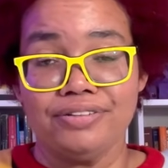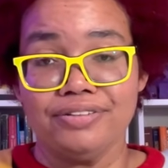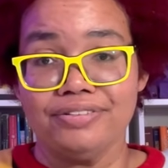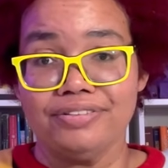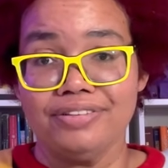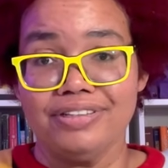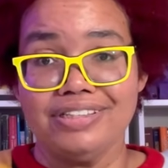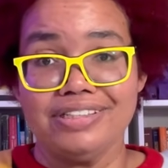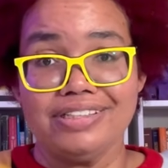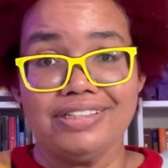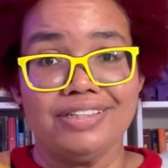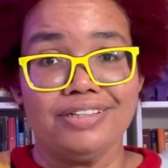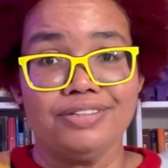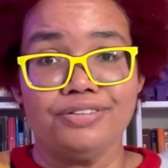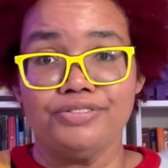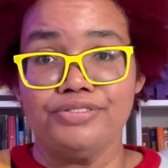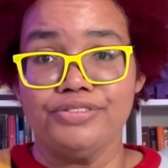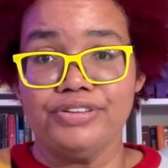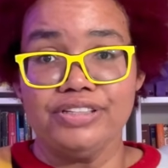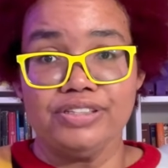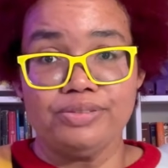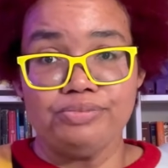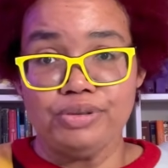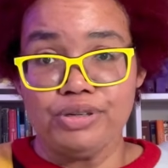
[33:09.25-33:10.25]
it's another
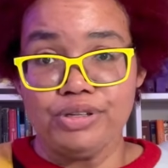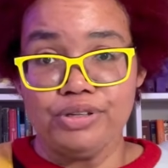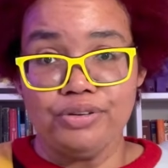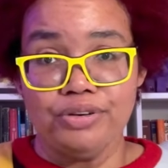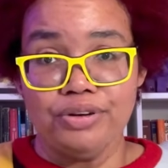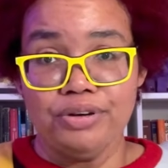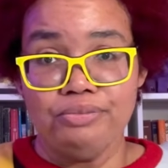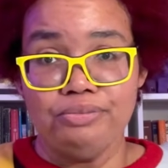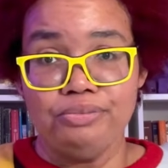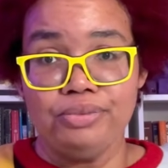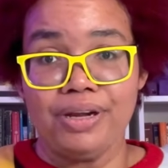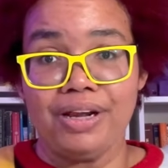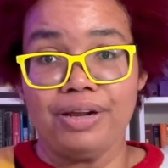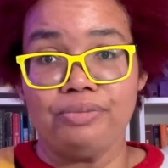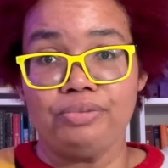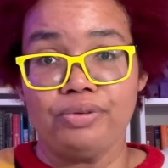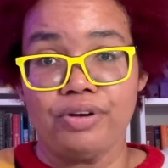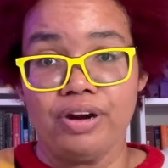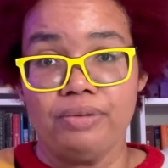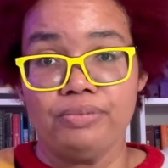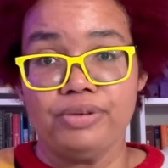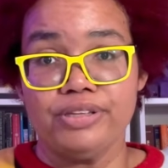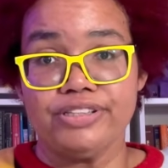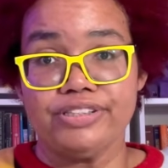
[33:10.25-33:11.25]
Facebook group, but I
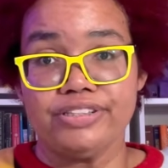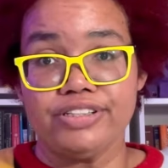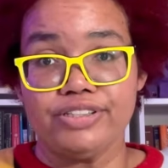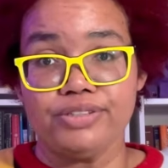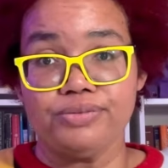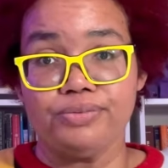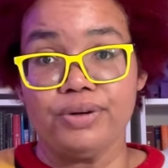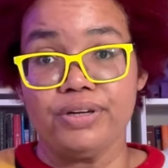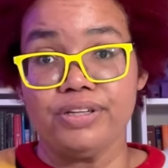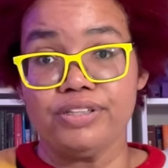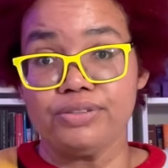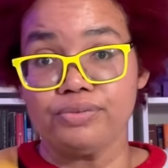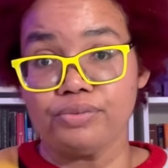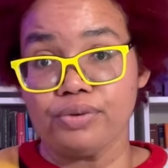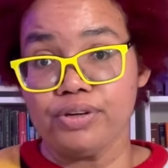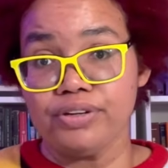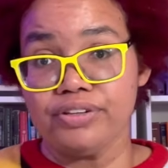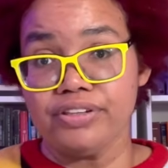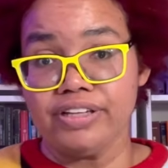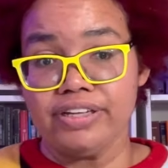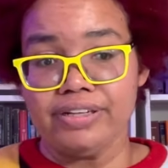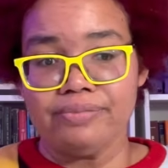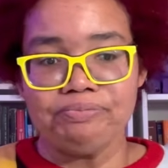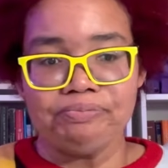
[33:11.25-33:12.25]
promise this one is
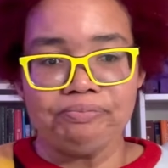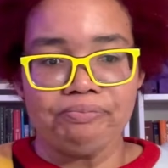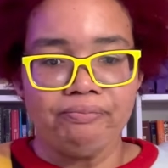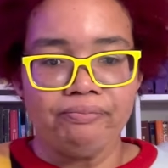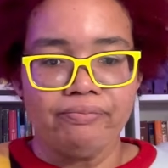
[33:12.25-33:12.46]
worth it.